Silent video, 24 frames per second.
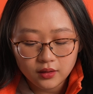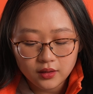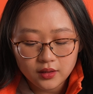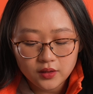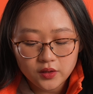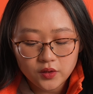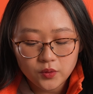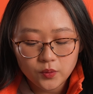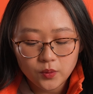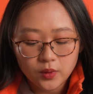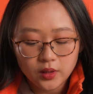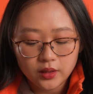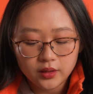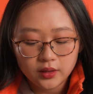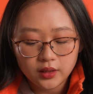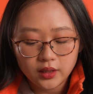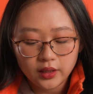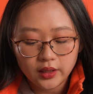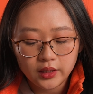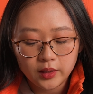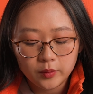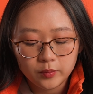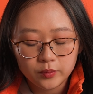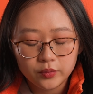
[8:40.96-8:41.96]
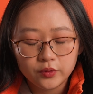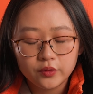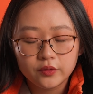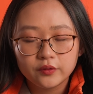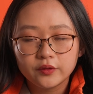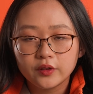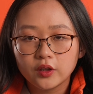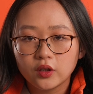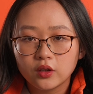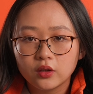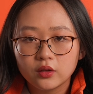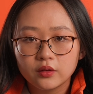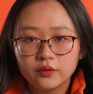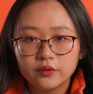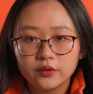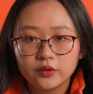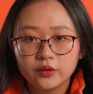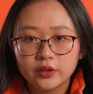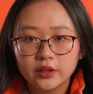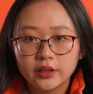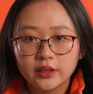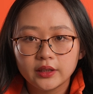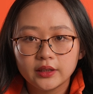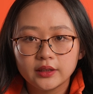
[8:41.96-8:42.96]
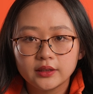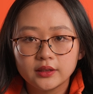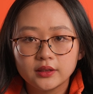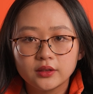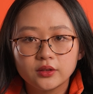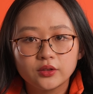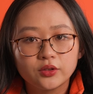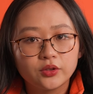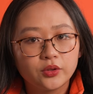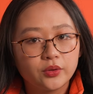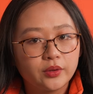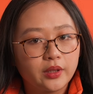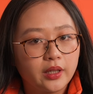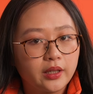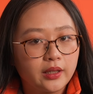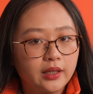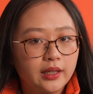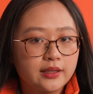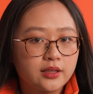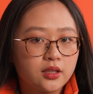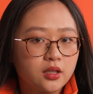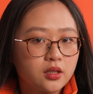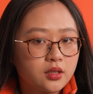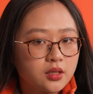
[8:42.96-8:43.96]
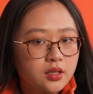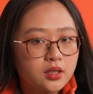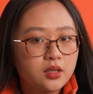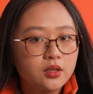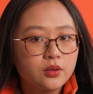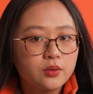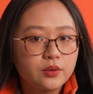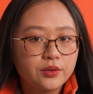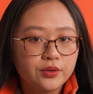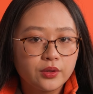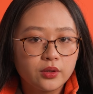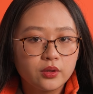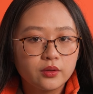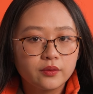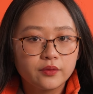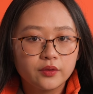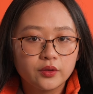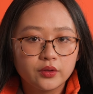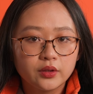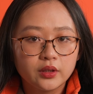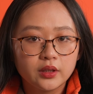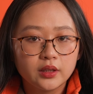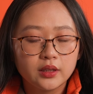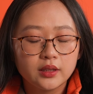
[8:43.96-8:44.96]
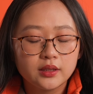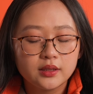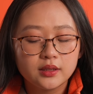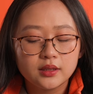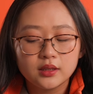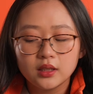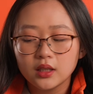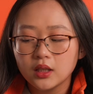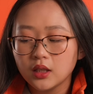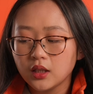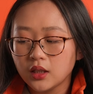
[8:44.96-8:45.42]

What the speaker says: this one, they improved the autofocus, so now it has continuous autofocus,